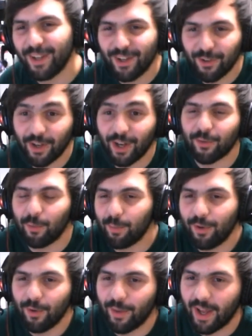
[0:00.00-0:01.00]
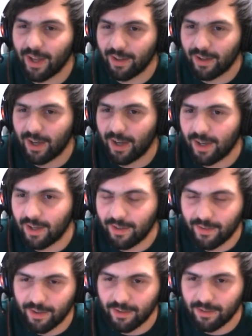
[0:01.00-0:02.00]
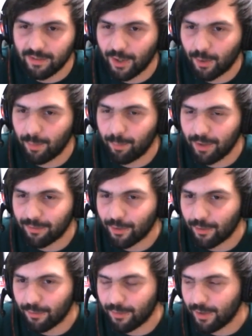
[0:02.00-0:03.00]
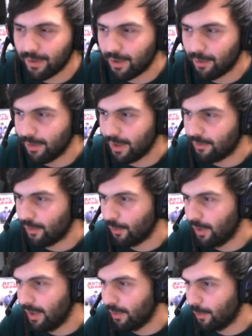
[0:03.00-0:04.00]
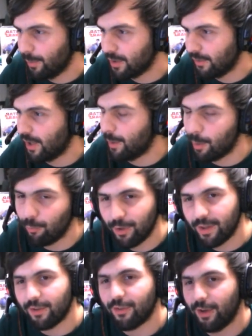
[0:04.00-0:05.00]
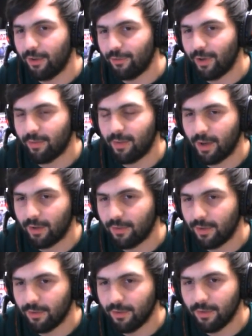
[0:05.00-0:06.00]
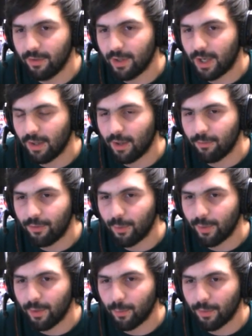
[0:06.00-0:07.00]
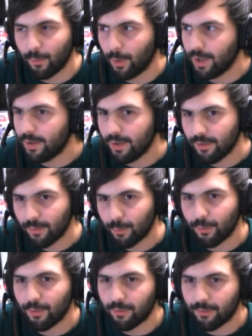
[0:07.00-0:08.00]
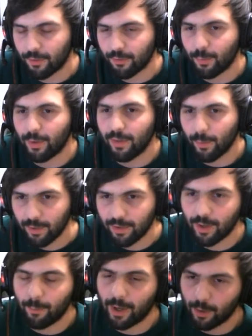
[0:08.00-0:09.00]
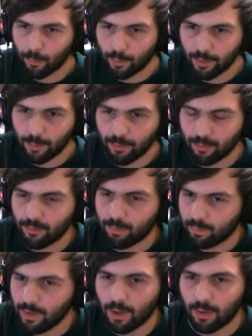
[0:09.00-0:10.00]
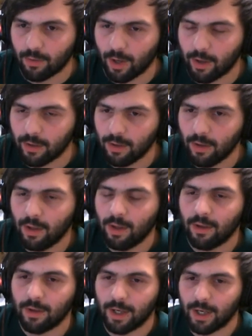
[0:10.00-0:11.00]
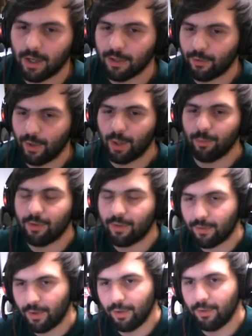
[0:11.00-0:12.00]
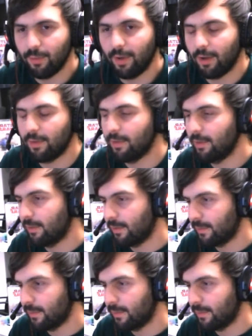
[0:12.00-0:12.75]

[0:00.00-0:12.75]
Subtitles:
So yeah, so we'll be doing that, and then, you know, I pay for her fee and cover that. So it'll be a good time. I'm really excited to draft Legacies, and I love doing it with Awakenings. It was our first one. Then we did Empire War, which was, you know, okay. So now I'm just excited to do Legacies.